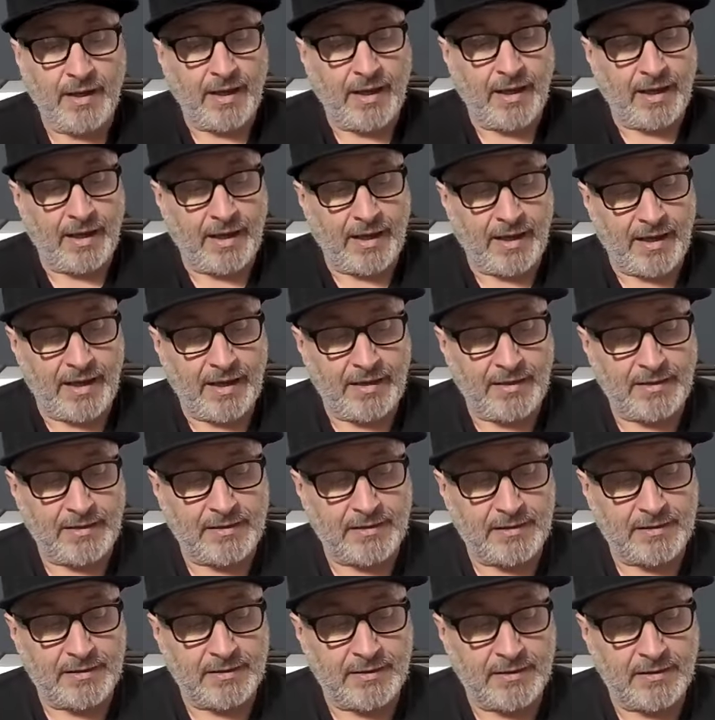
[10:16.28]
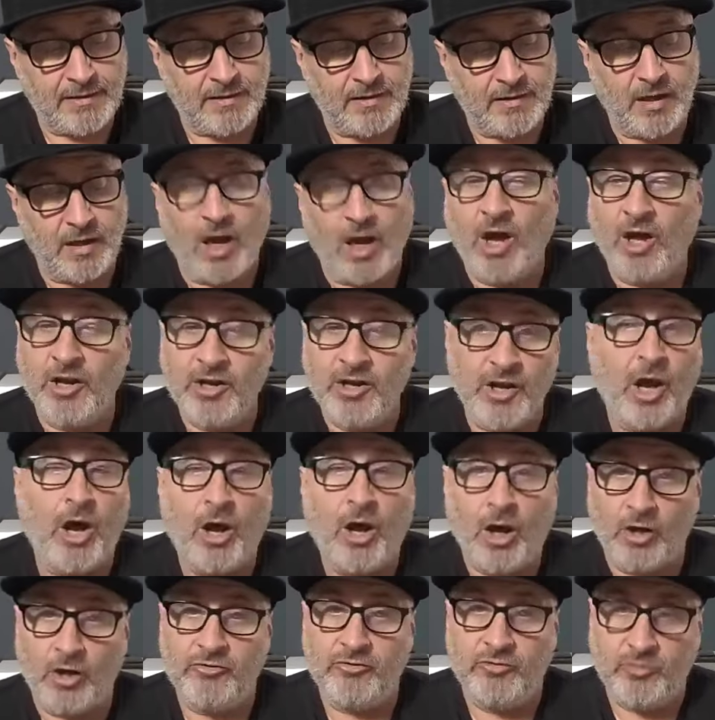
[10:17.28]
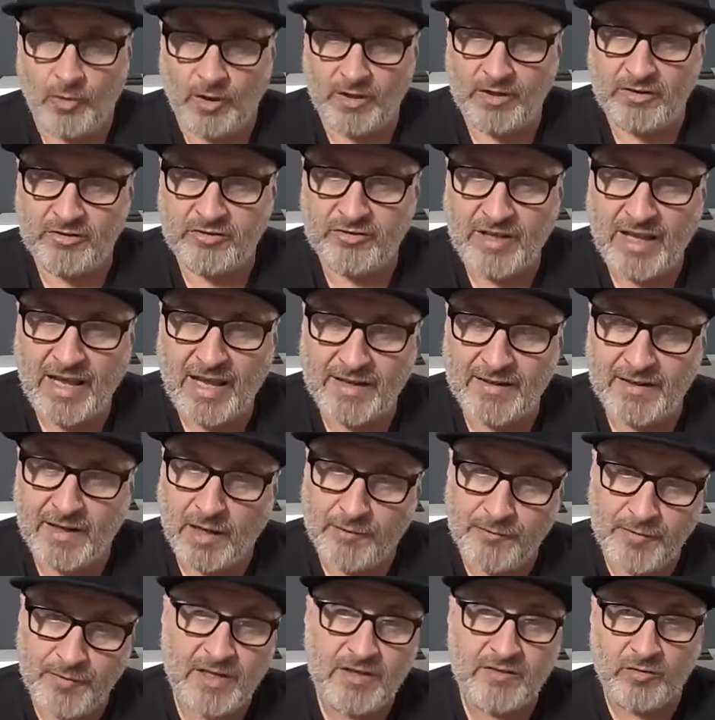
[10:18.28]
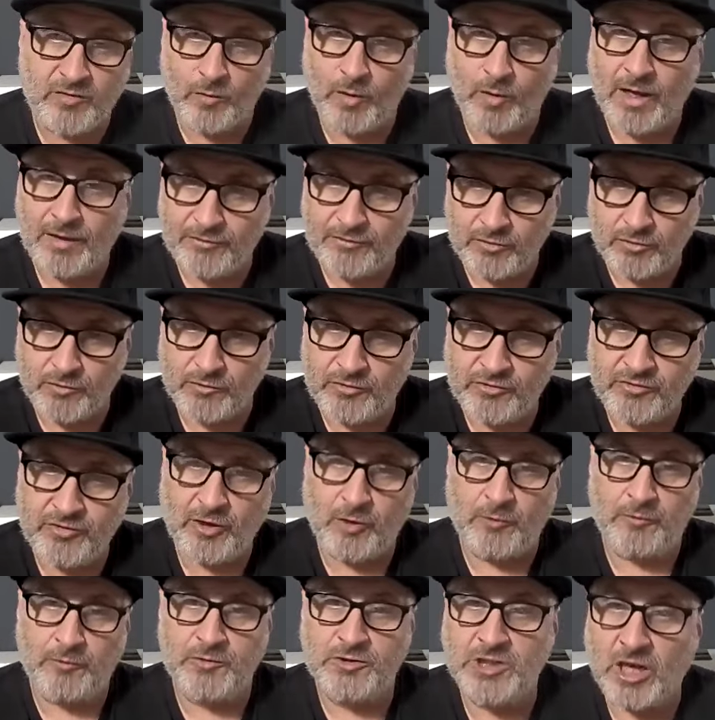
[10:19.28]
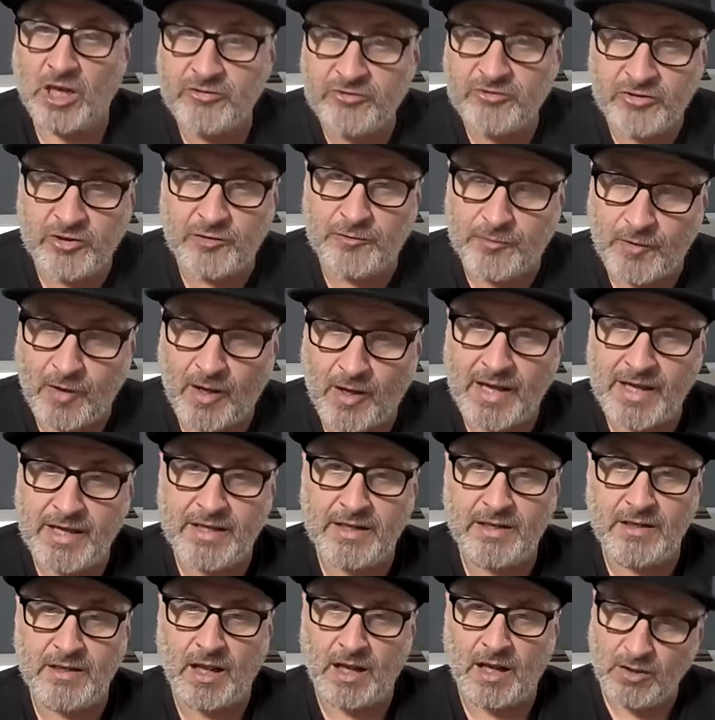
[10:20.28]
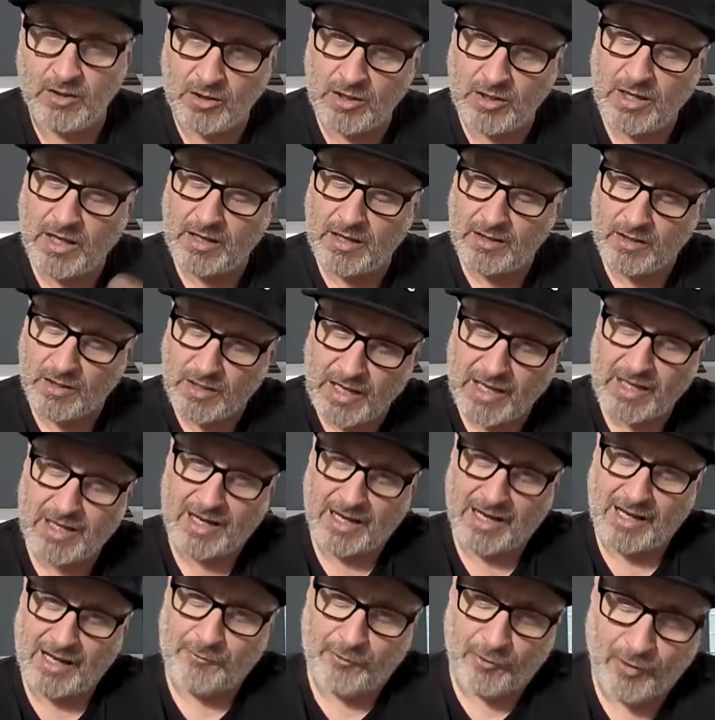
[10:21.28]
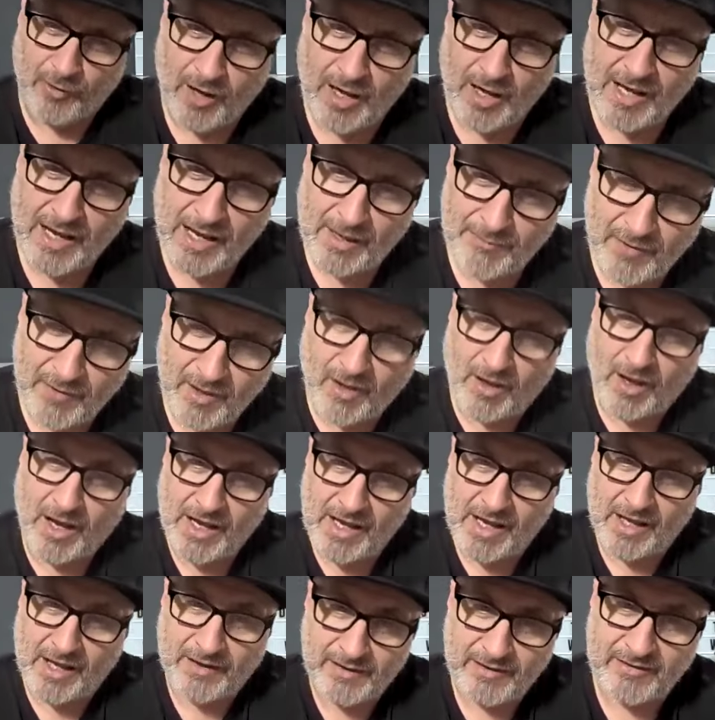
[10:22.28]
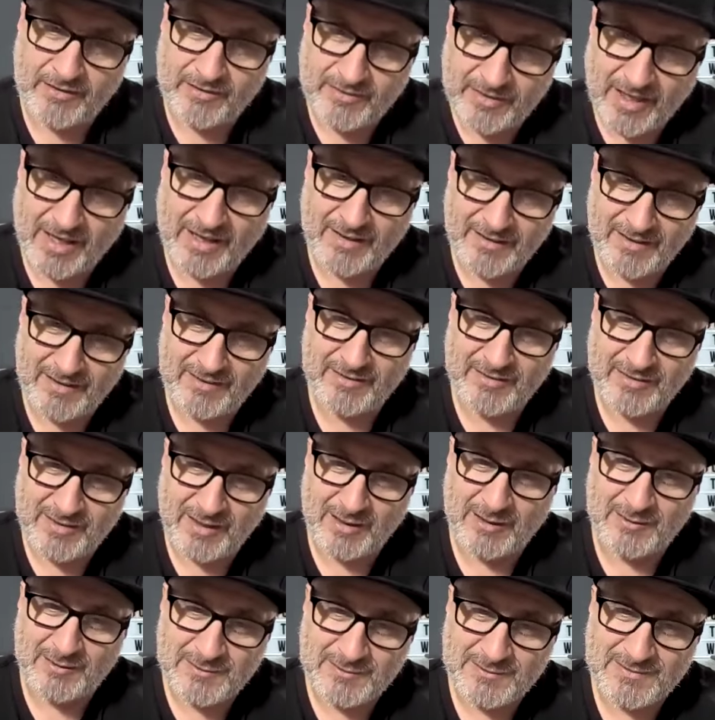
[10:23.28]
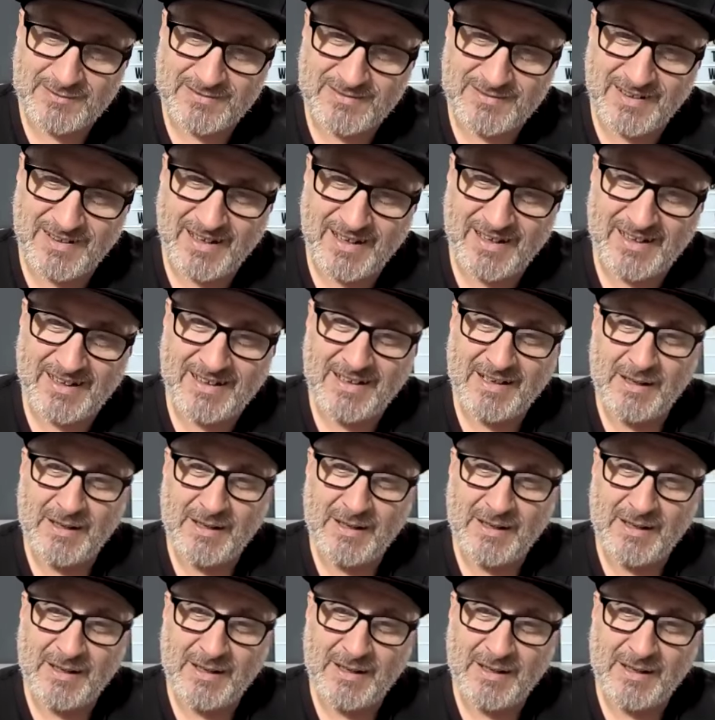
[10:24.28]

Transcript: and hard to understand. And I think it's a way of sort of self-justifying, like look how clever I am that I understand this stuff, right?